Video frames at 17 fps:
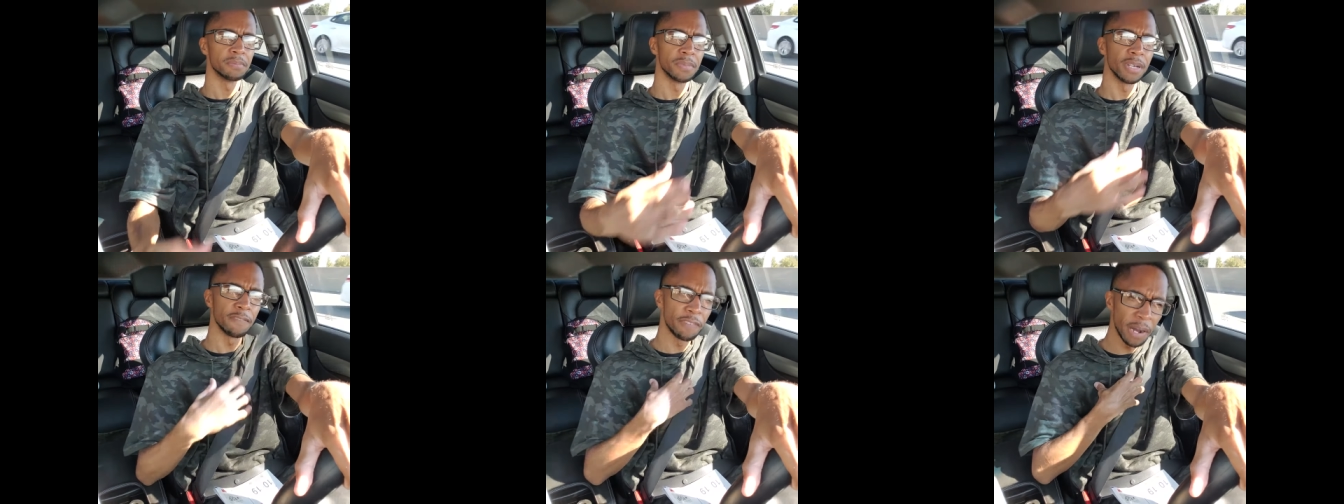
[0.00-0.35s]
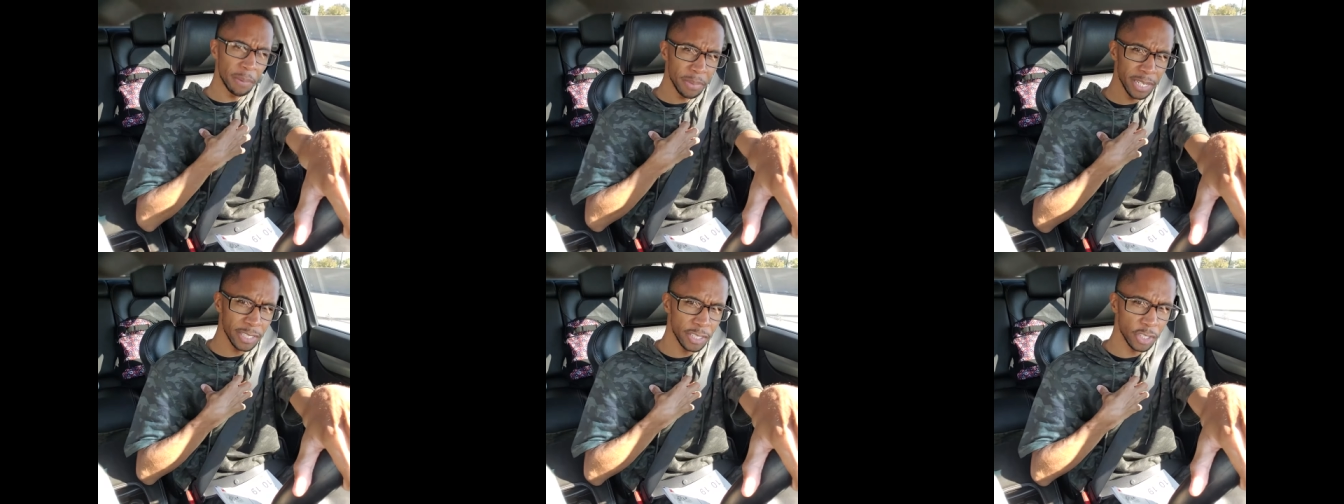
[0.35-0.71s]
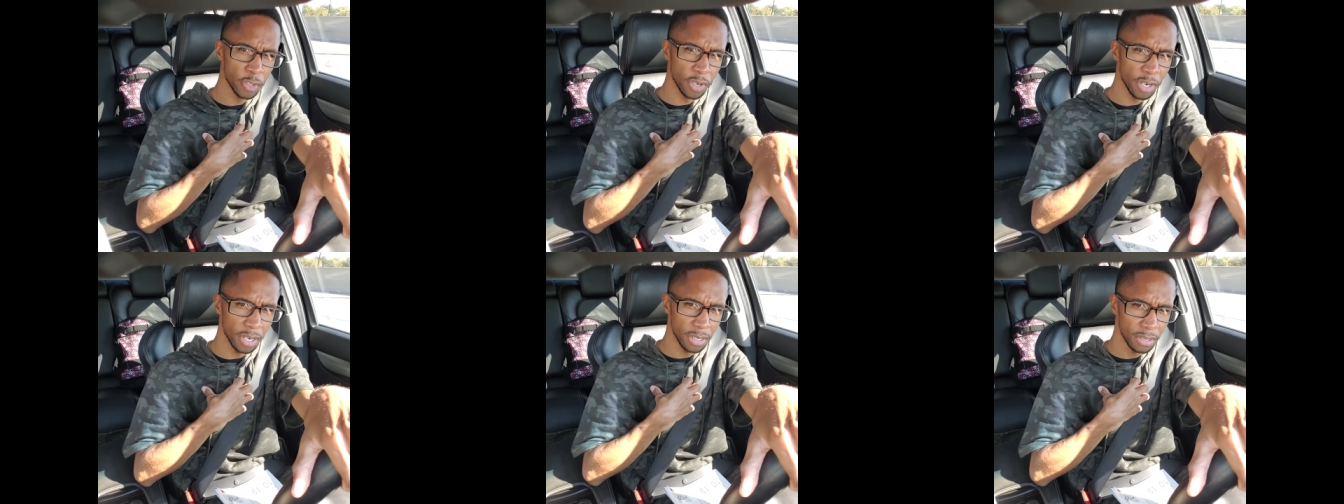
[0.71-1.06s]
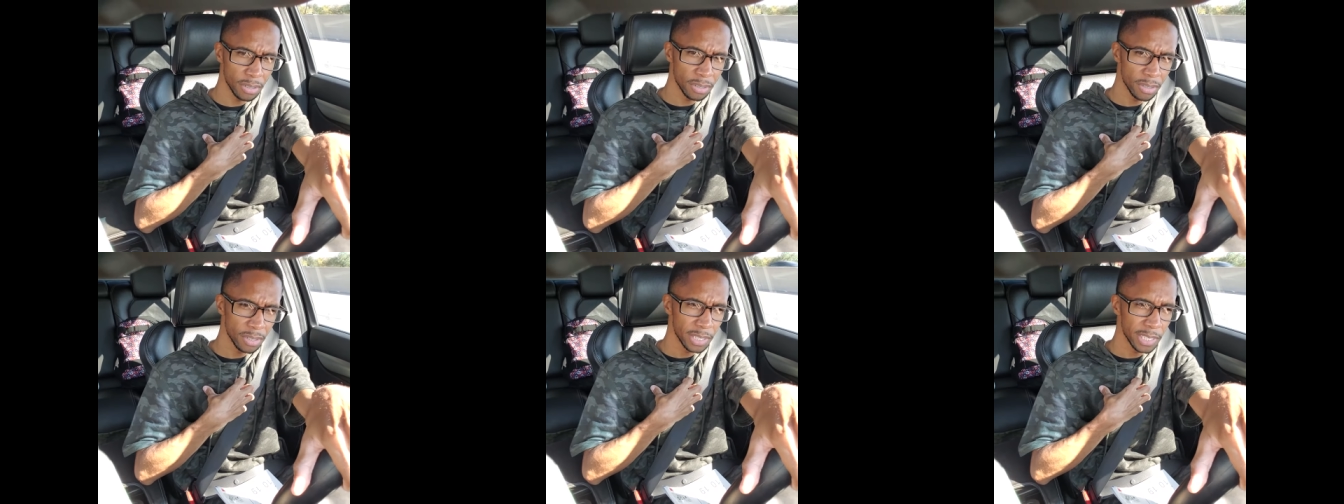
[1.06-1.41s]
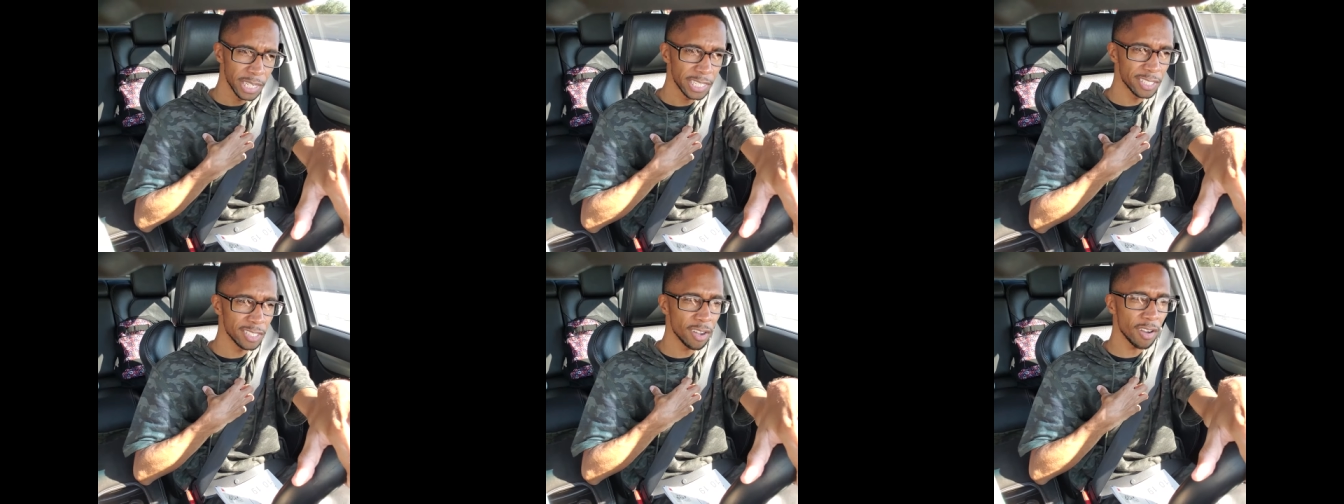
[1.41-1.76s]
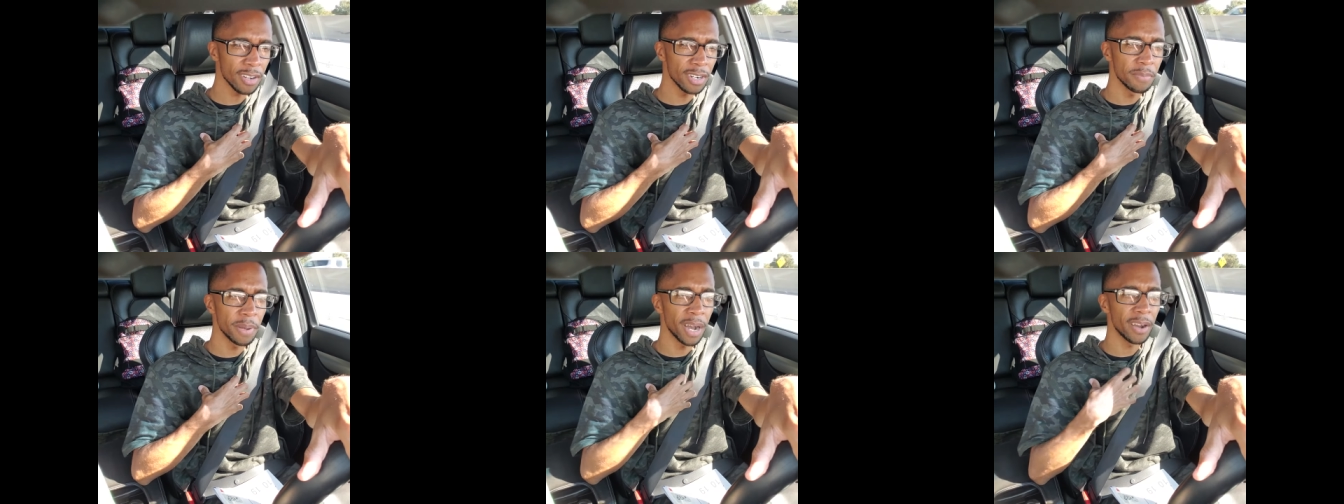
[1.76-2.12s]
if I'm getting drunk. It's
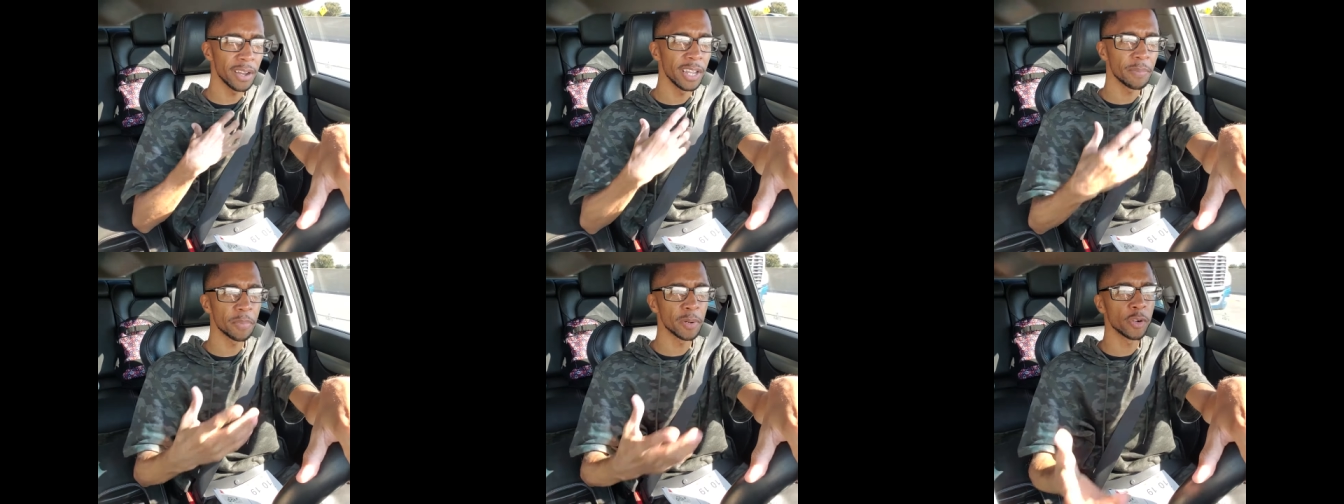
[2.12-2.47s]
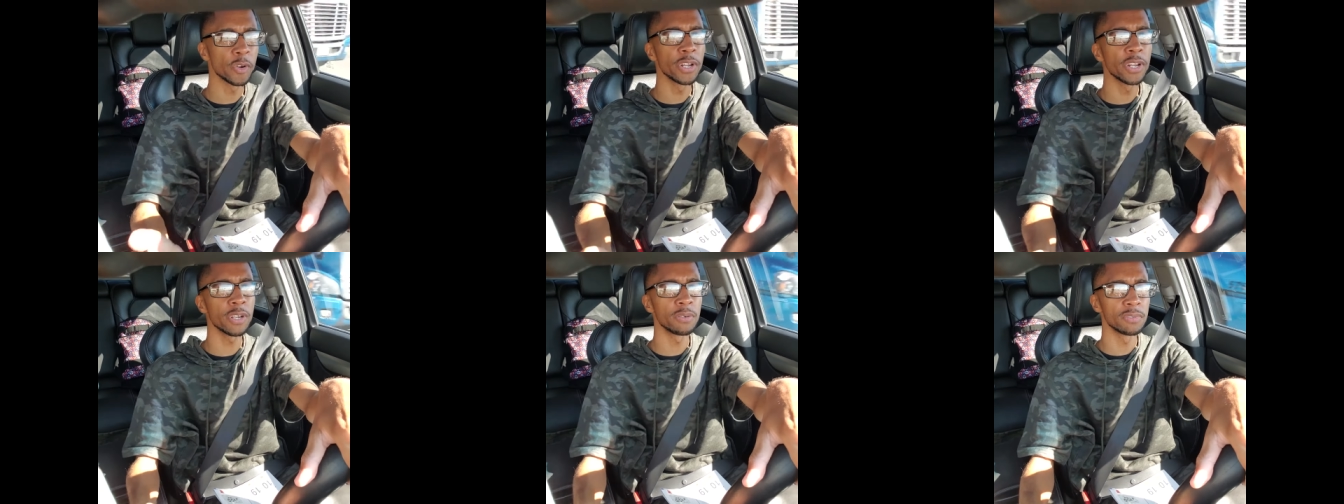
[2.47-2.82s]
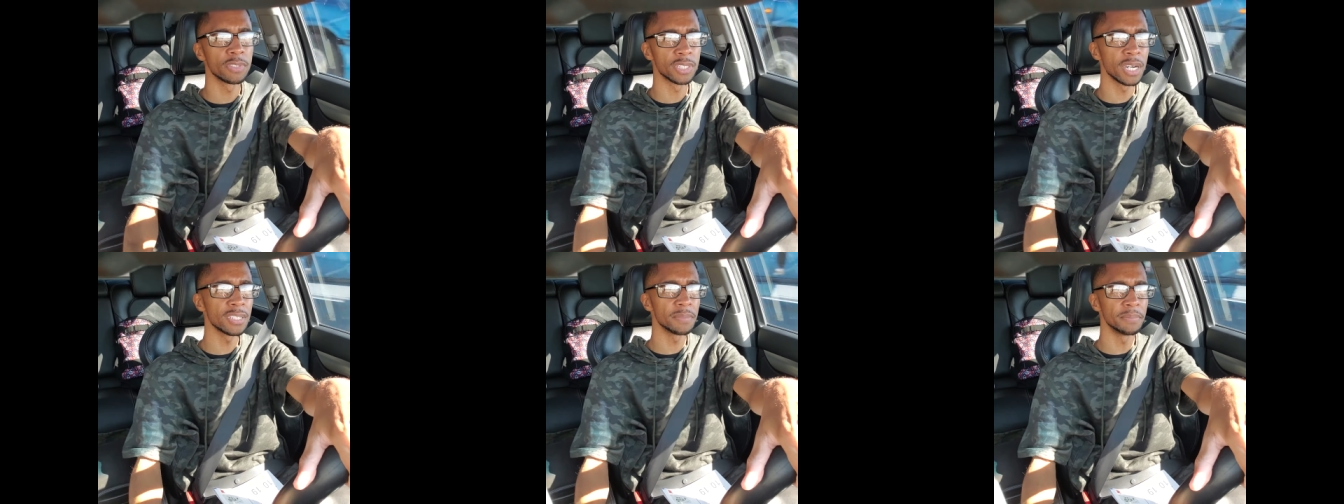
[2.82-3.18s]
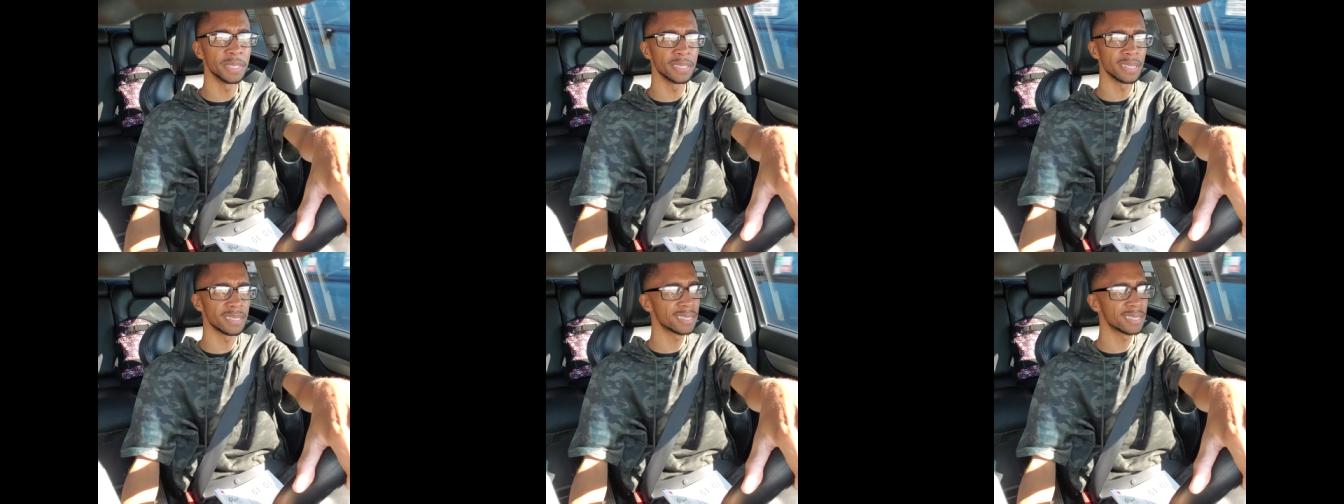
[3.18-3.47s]
talking about hypocritical judgment.